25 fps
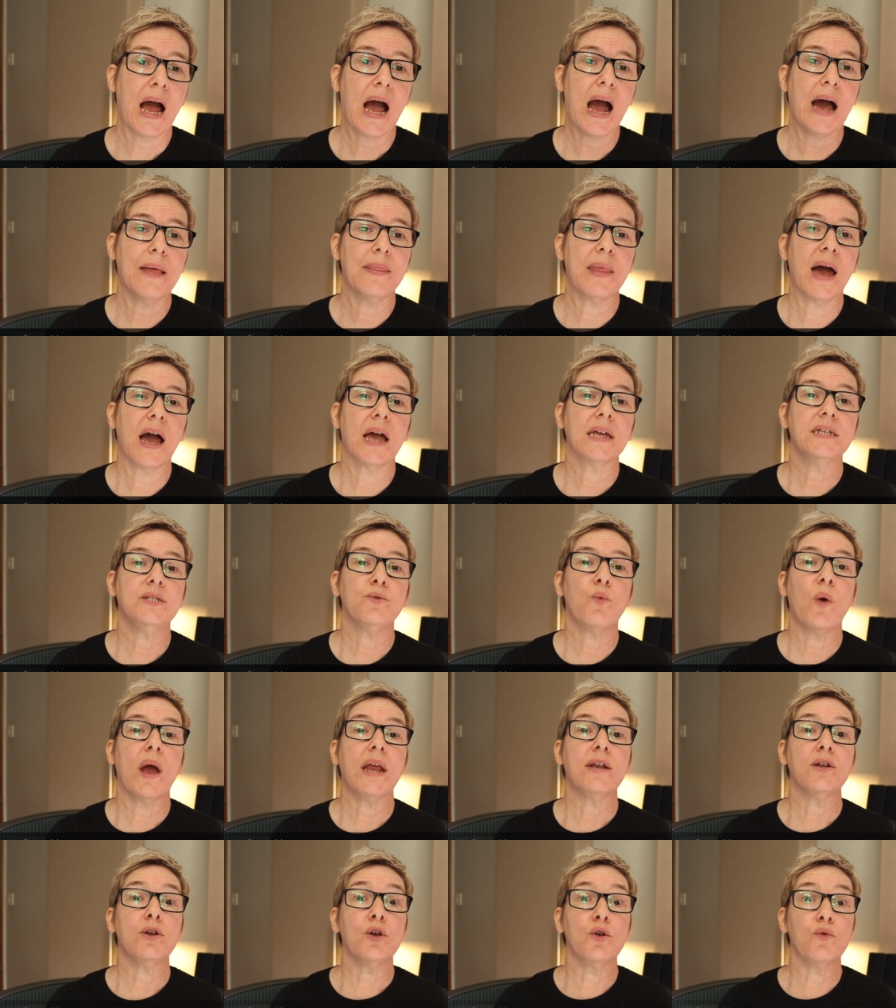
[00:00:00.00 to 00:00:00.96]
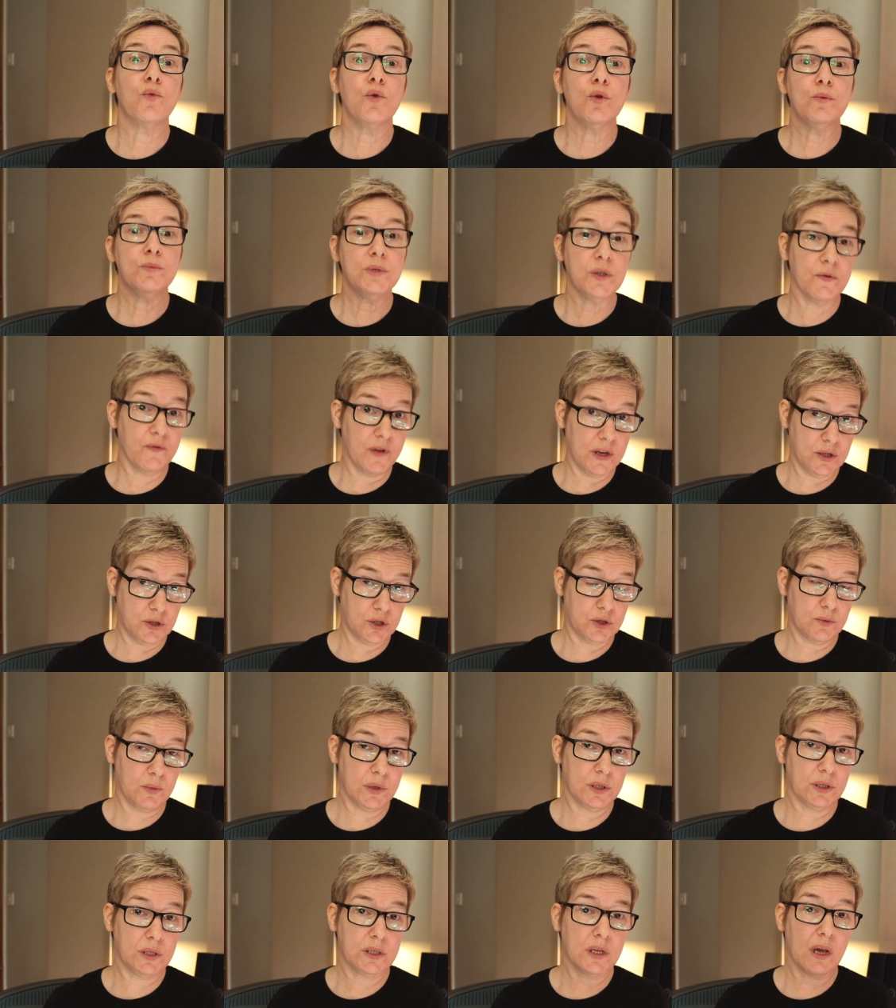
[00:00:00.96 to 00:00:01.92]
and that is when groups of
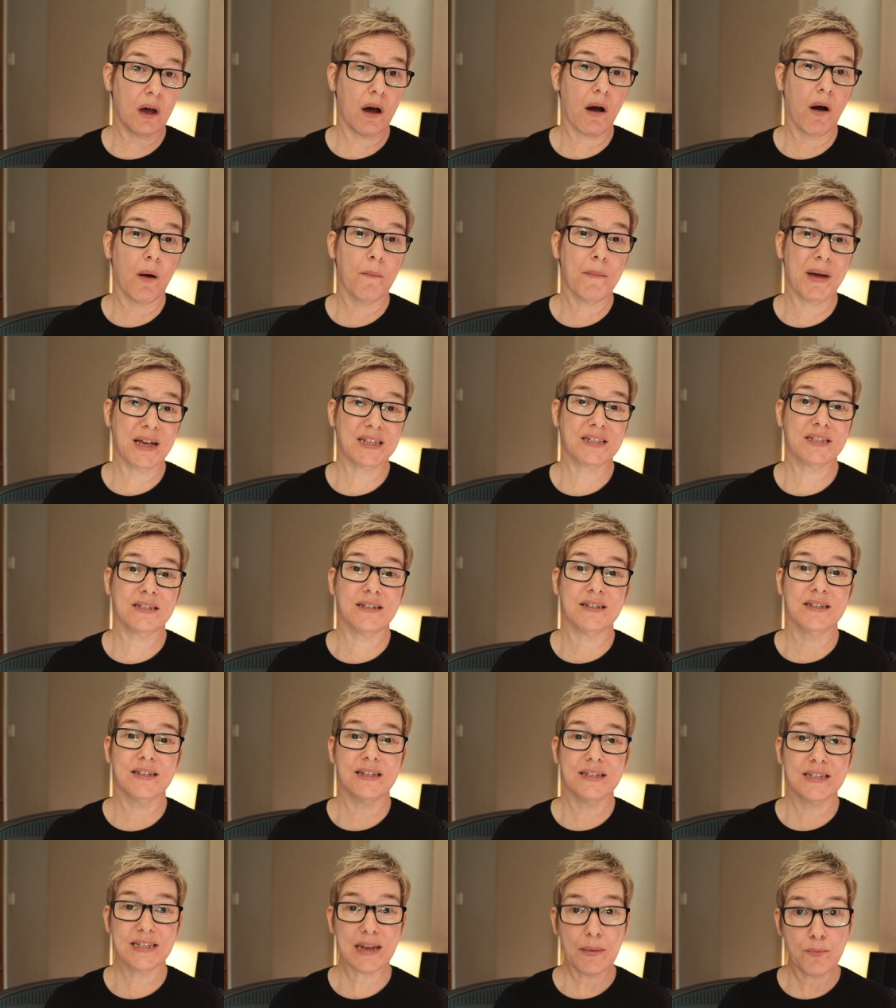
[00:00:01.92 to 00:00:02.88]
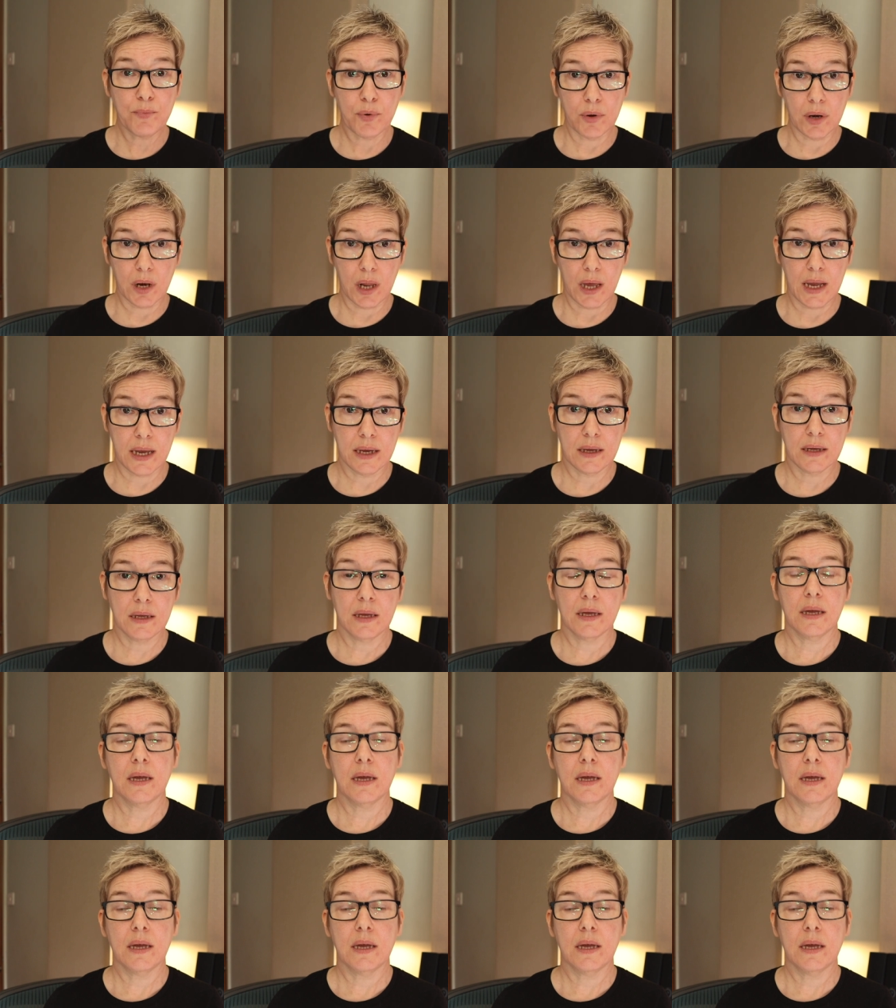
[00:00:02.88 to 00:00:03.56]
instruments are mastered separately